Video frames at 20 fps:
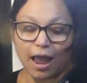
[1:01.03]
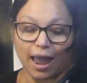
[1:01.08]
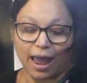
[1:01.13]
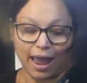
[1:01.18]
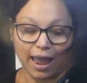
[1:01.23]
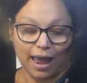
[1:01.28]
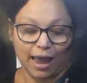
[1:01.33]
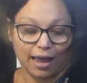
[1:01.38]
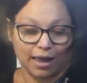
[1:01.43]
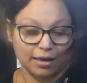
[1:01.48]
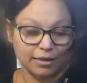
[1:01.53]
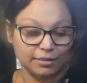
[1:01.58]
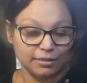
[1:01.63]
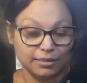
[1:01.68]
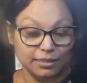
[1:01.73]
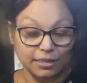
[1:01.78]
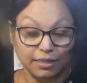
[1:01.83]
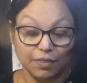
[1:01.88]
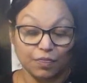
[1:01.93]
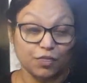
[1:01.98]

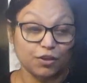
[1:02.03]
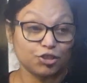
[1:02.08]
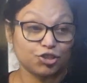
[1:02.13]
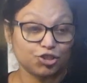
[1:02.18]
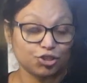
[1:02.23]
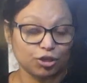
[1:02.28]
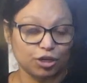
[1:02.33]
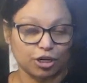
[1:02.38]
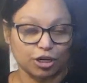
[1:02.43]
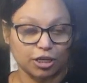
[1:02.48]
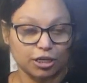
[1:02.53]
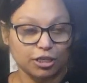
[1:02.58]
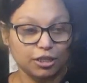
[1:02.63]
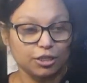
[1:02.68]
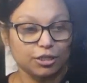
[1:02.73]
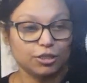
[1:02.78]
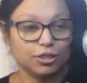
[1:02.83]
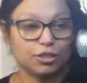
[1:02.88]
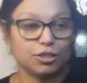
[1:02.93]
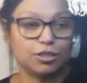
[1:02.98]
and the sugar.
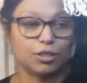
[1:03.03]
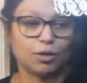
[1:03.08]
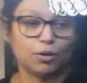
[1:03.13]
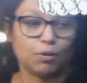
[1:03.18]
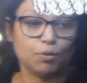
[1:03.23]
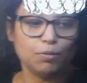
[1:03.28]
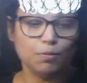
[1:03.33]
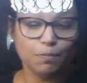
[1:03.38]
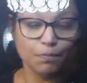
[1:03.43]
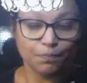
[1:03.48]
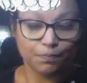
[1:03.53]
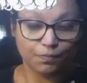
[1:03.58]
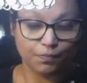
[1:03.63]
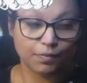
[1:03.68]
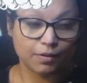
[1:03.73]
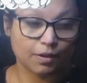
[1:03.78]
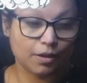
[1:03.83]
So